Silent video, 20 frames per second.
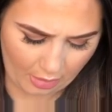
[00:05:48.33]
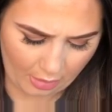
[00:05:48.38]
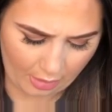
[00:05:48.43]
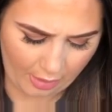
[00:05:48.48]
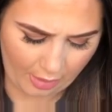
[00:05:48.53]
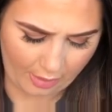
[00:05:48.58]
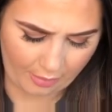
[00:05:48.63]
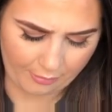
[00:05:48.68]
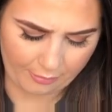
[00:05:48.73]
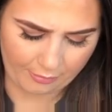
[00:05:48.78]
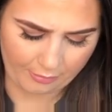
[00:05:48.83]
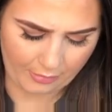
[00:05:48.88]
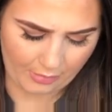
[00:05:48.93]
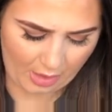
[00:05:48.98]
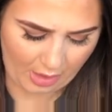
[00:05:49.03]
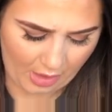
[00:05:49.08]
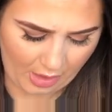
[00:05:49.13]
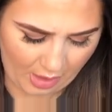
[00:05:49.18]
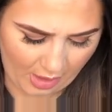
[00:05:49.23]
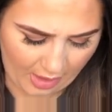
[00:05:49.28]

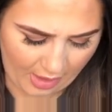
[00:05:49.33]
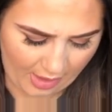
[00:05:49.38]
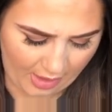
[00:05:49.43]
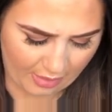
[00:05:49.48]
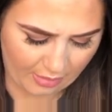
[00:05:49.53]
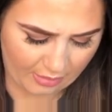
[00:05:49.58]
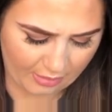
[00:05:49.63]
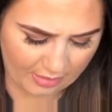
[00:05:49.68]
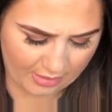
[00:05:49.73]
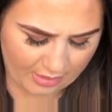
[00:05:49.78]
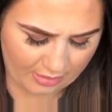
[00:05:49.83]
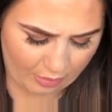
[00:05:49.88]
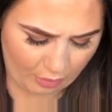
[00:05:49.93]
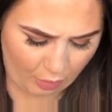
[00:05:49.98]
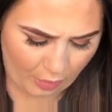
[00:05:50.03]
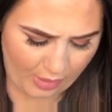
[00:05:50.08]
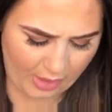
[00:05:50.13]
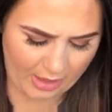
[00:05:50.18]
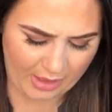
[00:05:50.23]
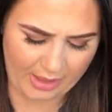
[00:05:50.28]
And
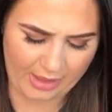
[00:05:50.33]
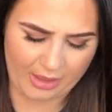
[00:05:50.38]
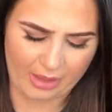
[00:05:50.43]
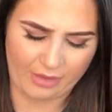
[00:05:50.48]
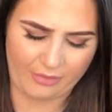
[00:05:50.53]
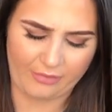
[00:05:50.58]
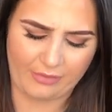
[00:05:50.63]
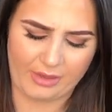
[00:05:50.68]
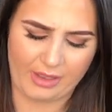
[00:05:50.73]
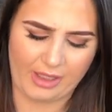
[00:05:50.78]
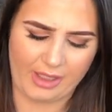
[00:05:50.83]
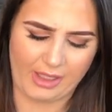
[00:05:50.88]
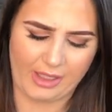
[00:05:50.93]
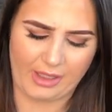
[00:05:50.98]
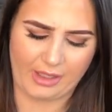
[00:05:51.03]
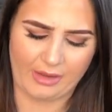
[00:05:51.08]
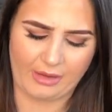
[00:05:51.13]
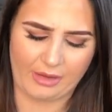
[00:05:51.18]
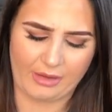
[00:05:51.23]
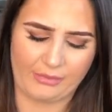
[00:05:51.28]
weirdly enough in
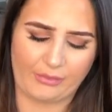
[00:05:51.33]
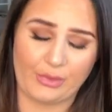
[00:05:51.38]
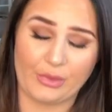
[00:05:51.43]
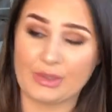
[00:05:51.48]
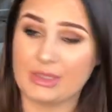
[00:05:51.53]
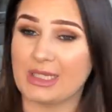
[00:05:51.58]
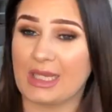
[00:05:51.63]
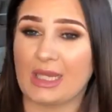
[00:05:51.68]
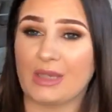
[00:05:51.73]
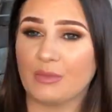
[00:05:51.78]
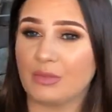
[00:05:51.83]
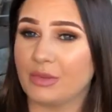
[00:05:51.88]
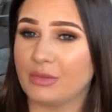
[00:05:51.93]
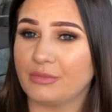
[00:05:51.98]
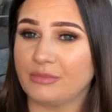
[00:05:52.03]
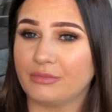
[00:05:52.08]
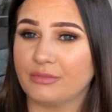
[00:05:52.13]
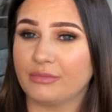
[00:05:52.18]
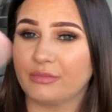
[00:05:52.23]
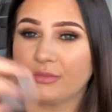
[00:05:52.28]
here I've got tape
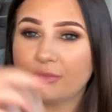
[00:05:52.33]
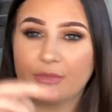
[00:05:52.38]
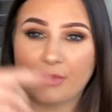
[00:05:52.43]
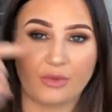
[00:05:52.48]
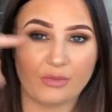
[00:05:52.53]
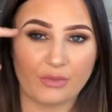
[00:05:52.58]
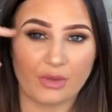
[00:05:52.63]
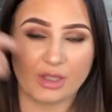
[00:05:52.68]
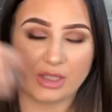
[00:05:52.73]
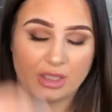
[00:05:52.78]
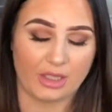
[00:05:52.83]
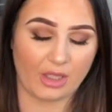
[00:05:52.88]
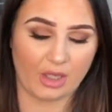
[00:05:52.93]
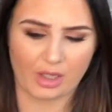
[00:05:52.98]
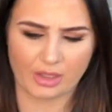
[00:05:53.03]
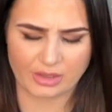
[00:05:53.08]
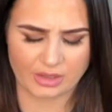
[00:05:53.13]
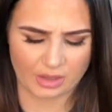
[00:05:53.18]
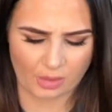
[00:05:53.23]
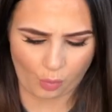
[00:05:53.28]
for under the
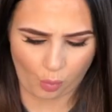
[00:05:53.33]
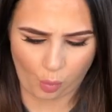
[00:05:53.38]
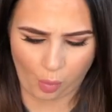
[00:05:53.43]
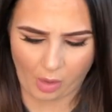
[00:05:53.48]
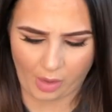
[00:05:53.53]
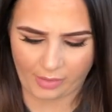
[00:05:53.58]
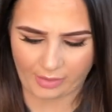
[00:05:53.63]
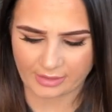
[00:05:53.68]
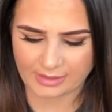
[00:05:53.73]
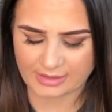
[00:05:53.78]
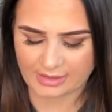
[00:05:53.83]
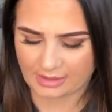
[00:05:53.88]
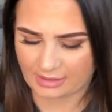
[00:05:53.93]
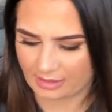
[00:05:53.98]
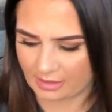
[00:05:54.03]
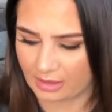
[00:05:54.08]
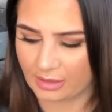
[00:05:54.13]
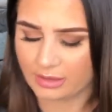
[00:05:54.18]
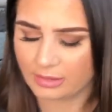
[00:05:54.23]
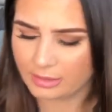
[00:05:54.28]
eye. I don't know why that's
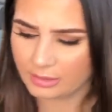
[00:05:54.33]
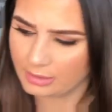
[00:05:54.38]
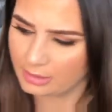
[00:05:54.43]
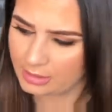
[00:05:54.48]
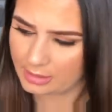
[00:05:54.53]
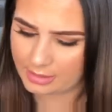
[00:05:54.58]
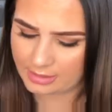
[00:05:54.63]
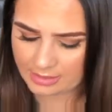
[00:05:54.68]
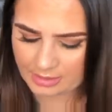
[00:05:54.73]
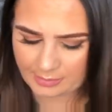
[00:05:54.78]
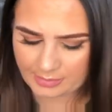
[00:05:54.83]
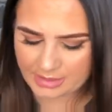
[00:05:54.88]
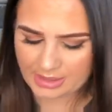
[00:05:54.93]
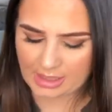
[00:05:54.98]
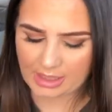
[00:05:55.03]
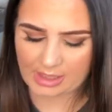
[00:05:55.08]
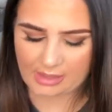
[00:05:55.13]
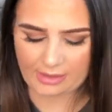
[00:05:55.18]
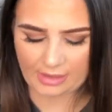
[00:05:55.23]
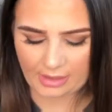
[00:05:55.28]
in there, so I'll be
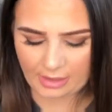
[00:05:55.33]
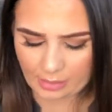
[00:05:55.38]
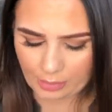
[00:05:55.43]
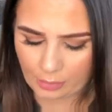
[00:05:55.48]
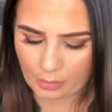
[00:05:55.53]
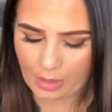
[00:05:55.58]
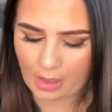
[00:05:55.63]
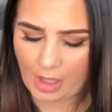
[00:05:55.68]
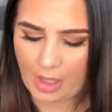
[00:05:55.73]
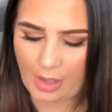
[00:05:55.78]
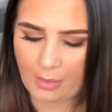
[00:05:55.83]
taking that out.